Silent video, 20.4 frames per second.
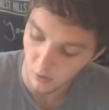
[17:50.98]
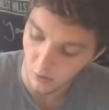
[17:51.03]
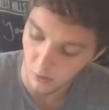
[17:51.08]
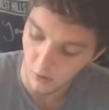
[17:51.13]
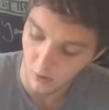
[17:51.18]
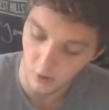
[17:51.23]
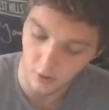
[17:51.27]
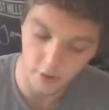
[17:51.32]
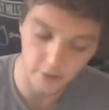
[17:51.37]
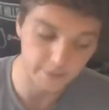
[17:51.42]

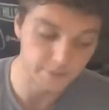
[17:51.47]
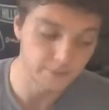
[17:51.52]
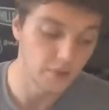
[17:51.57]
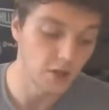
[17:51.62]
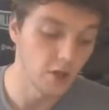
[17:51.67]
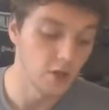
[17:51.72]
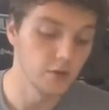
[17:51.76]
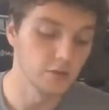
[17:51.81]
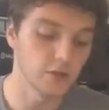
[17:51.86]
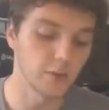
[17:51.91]
All right,
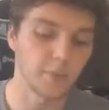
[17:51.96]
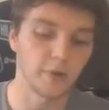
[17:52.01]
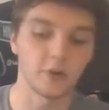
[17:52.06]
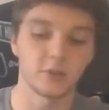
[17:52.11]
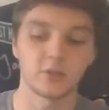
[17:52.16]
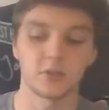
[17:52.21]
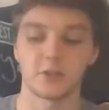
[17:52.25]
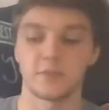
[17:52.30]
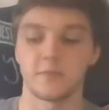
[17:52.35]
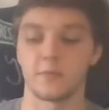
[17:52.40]
so I
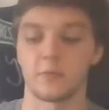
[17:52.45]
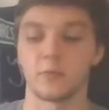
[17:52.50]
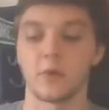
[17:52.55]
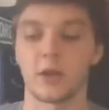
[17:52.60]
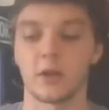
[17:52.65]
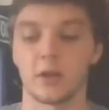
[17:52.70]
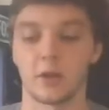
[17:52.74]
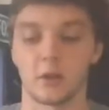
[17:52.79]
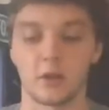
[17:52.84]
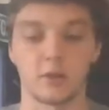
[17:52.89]
apologize for the
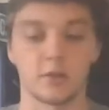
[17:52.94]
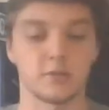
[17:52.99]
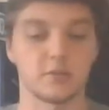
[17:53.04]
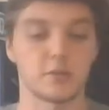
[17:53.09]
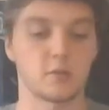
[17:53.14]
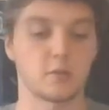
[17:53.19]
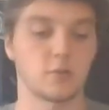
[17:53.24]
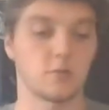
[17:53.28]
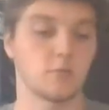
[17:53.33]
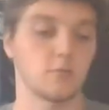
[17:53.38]
writing.
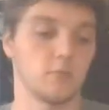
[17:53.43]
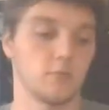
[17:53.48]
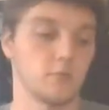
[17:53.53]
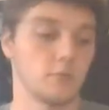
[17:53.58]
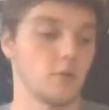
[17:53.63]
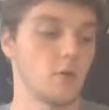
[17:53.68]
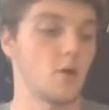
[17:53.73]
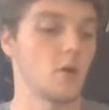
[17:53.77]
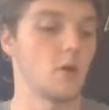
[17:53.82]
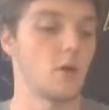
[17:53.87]
It's
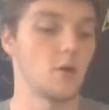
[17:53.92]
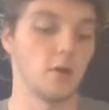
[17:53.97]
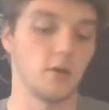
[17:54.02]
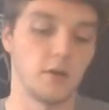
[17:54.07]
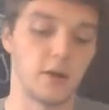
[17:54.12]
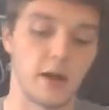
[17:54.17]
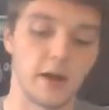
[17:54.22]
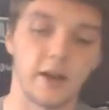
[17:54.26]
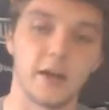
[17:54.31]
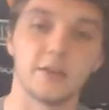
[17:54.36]

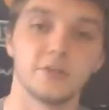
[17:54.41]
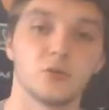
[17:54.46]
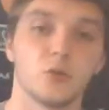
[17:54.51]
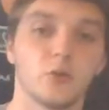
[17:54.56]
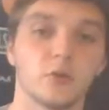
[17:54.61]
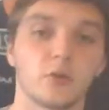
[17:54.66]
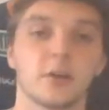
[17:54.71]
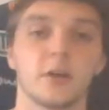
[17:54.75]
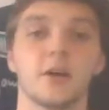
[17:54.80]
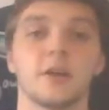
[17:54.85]
not as
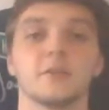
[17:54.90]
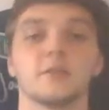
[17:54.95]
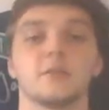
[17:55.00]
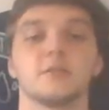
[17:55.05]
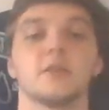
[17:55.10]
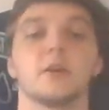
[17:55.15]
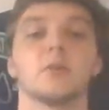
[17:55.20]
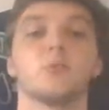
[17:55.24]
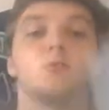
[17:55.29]
organized as I'd